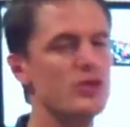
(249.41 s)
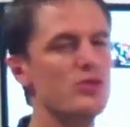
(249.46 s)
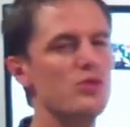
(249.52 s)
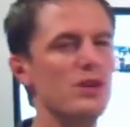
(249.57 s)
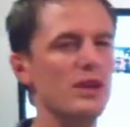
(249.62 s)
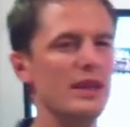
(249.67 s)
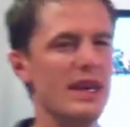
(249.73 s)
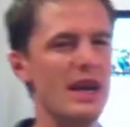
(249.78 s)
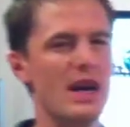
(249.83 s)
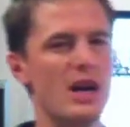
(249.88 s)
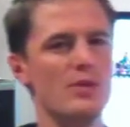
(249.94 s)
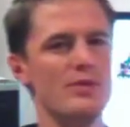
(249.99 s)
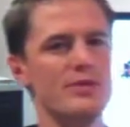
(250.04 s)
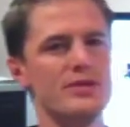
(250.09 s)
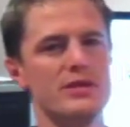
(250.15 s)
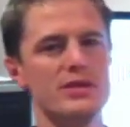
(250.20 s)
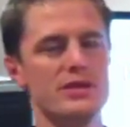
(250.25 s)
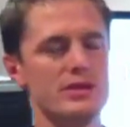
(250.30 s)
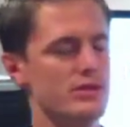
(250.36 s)
really
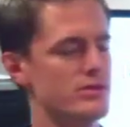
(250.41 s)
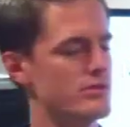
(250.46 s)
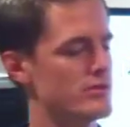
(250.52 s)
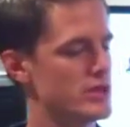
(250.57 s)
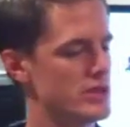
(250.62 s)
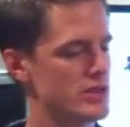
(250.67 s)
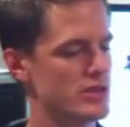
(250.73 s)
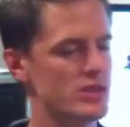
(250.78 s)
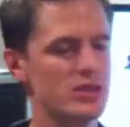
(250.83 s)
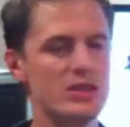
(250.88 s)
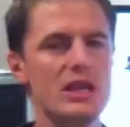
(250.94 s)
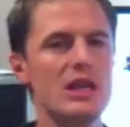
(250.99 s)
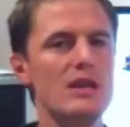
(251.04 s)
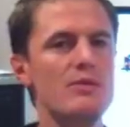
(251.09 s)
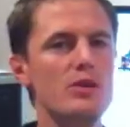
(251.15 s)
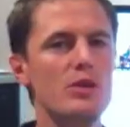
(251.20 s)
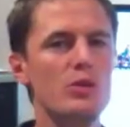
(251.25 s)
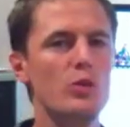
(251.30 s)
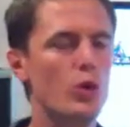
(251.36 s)
helps just
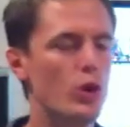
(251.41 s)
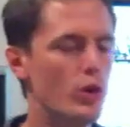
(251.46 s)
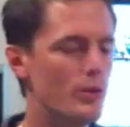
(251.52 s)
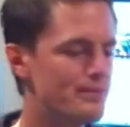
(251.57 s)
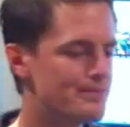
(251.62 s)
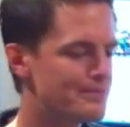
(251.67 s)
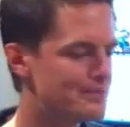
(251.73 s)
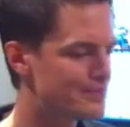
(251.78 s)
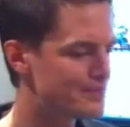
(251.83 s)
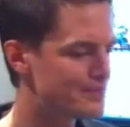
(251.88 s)
keep you warm.